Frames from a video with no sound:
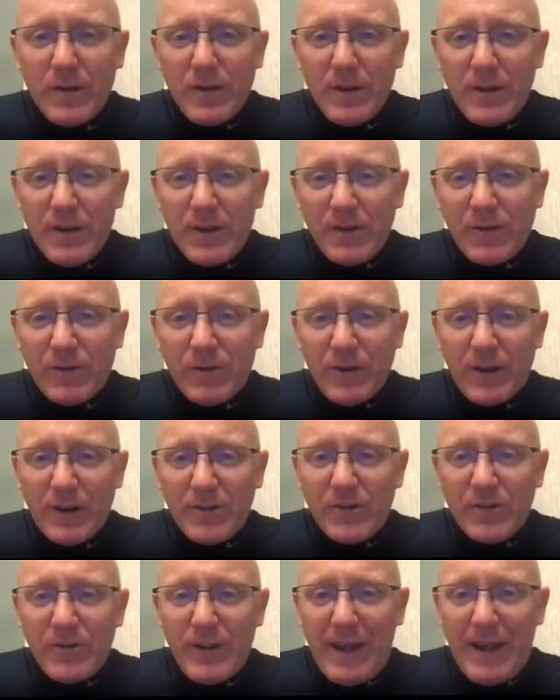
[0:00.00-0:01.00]

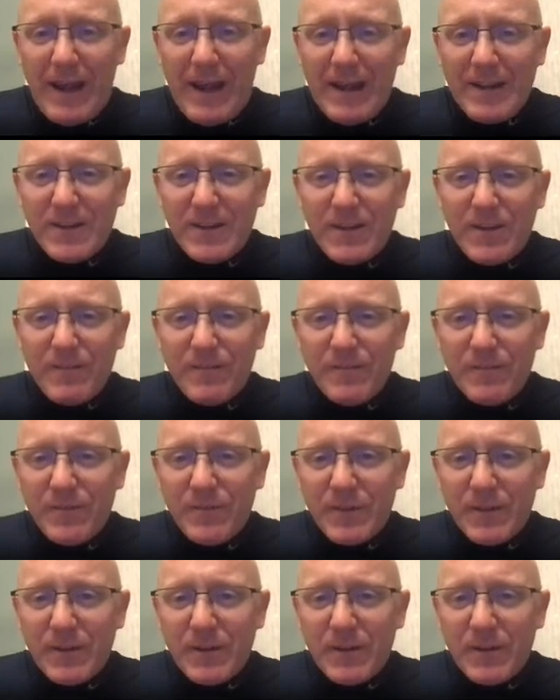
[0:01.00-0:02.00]
such that
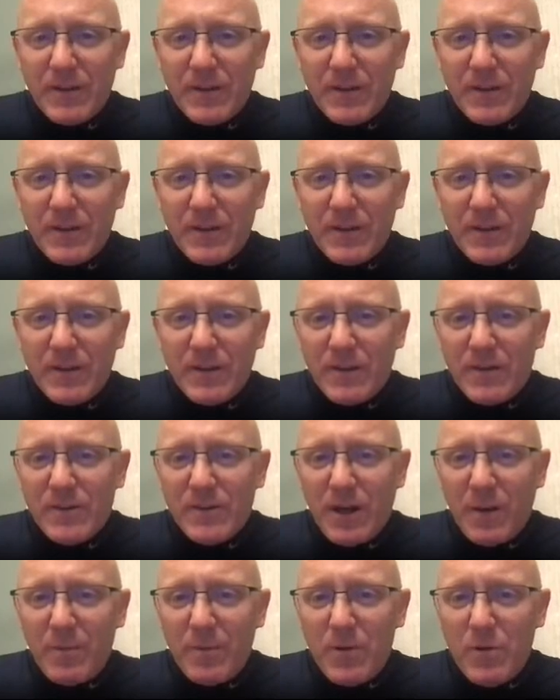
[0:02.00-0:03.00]

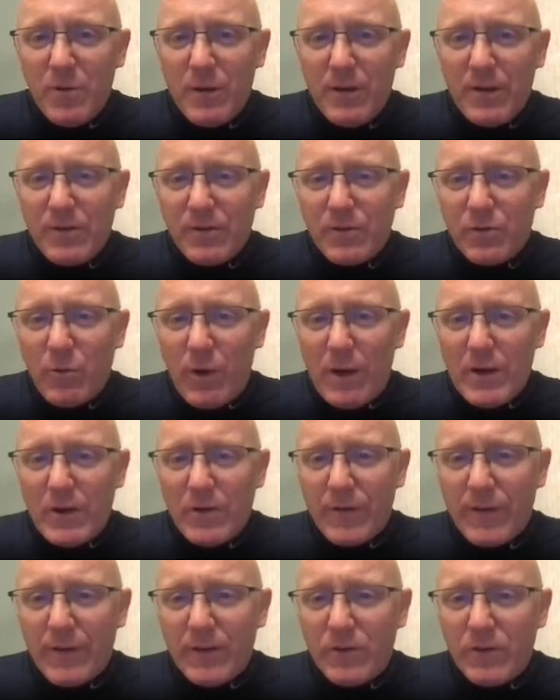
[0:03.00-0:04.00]
W is
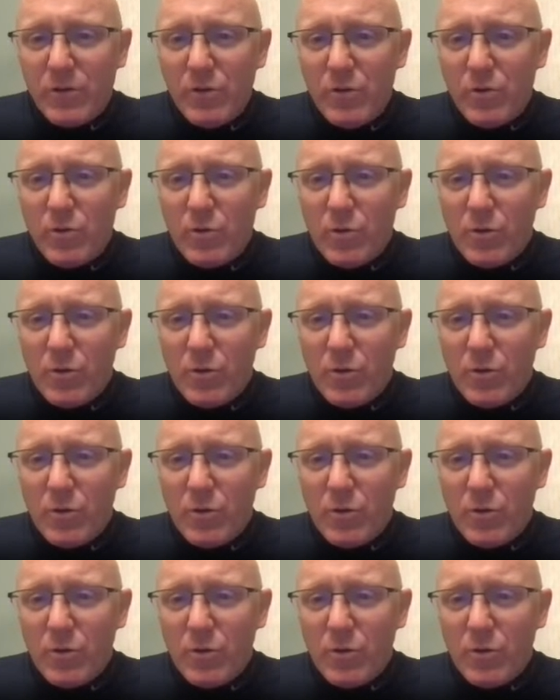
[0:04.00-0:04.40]
greater than 2.